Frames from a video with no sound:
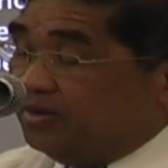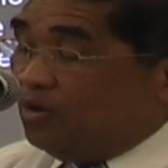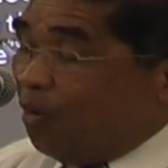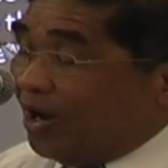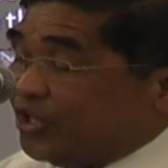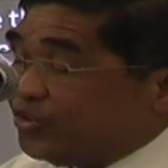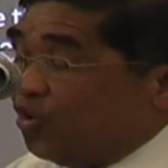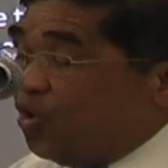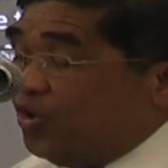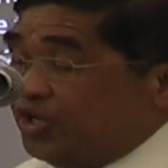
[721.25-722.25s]
while the
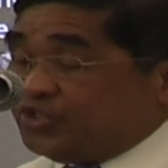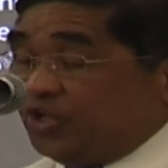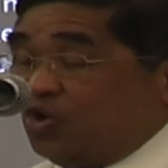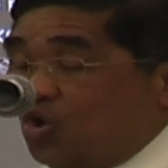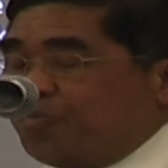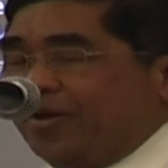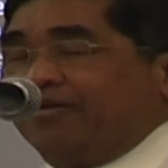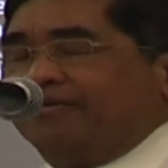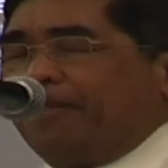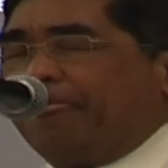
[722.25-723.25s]
door is still
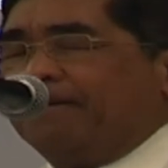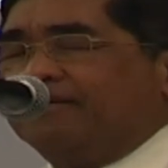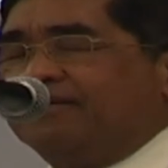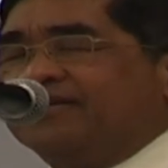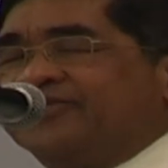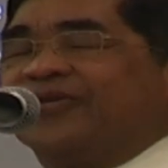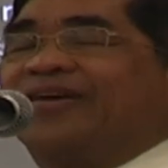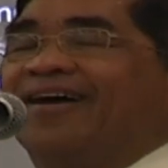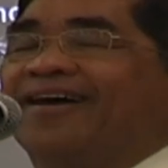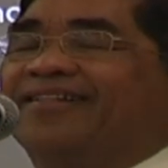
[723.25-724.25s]
open. So
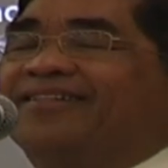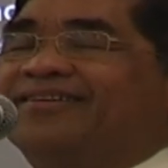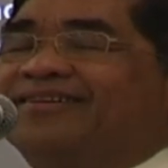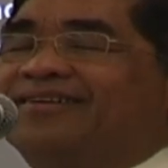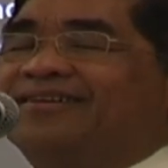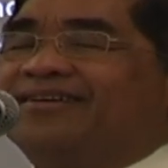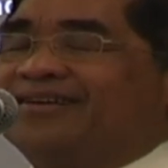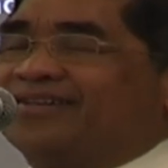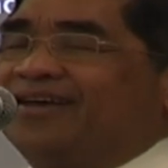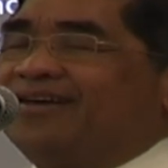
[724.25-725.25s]
God
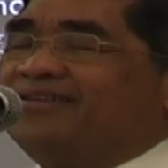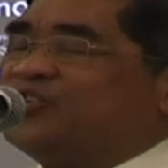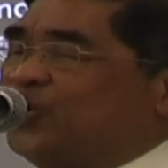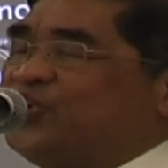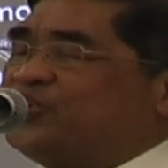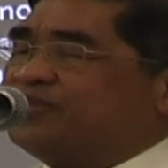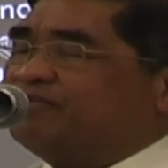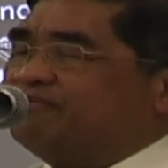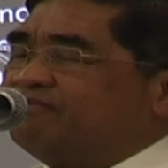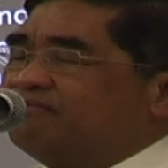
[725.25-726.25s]
is saying,
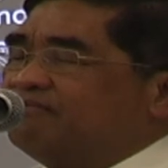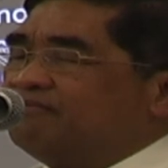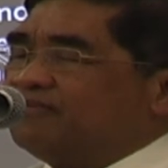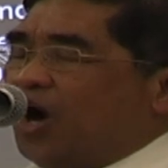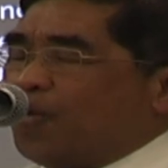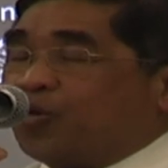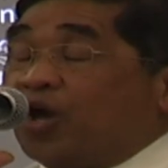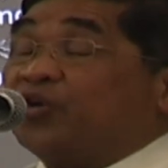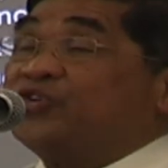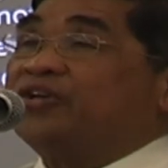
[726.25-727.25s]
church of
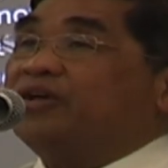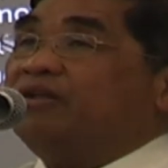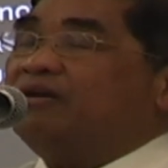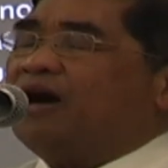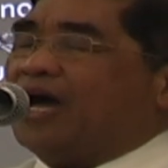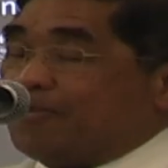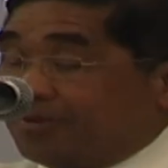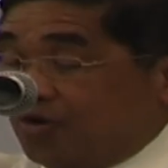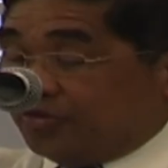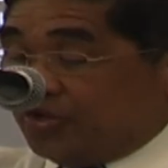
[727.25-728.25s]
Quakers Hill, I am
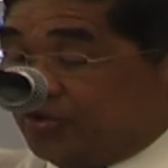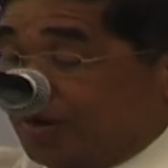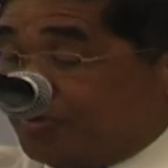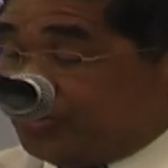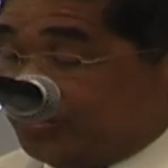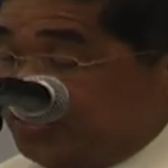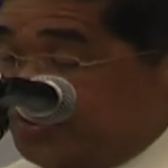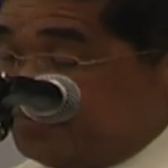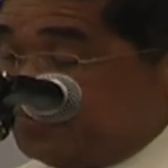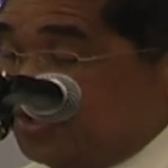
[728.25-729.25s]
counting you. Number
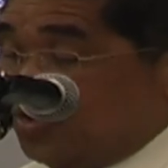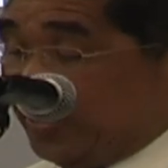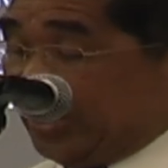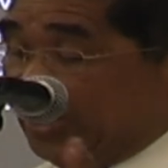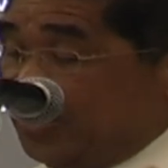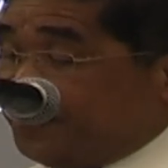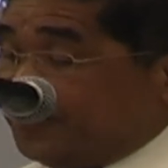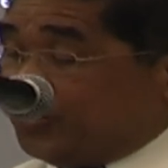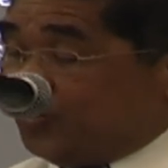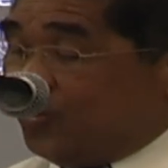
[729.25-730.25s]
two, we can learn
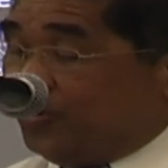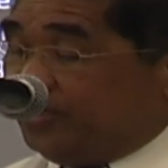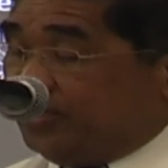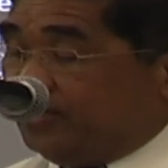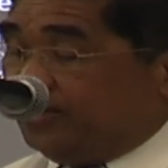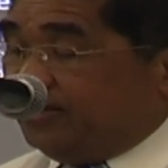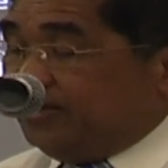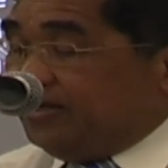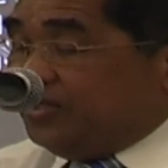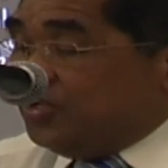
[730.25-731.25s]
from the door
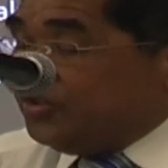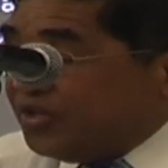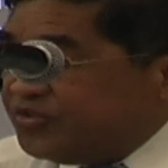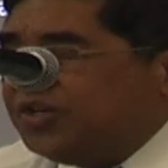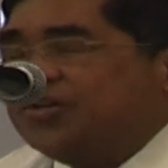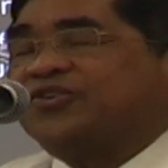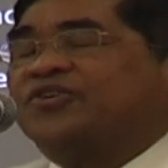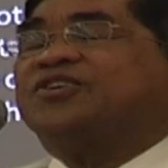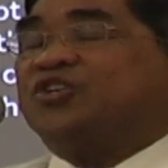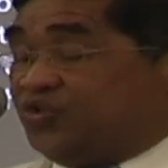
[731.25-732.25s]
that
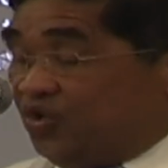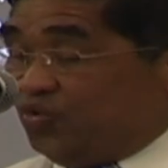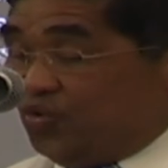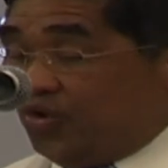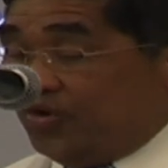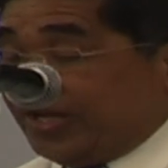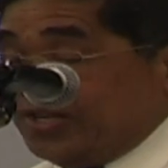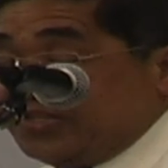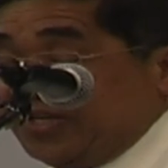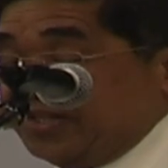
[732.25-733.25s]
Jesus is the door. You
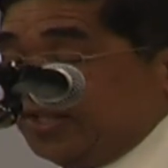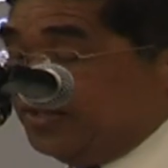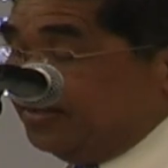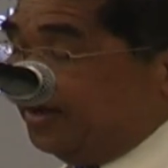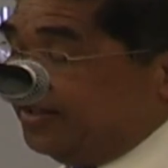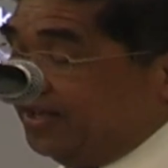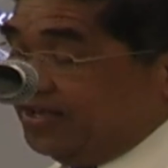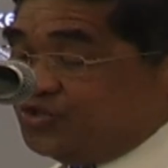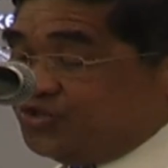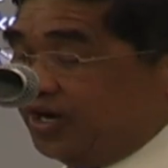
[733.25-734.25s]
can see it
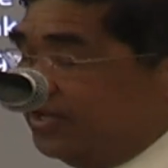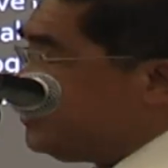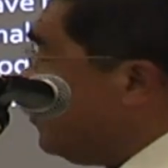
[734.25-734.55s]
in John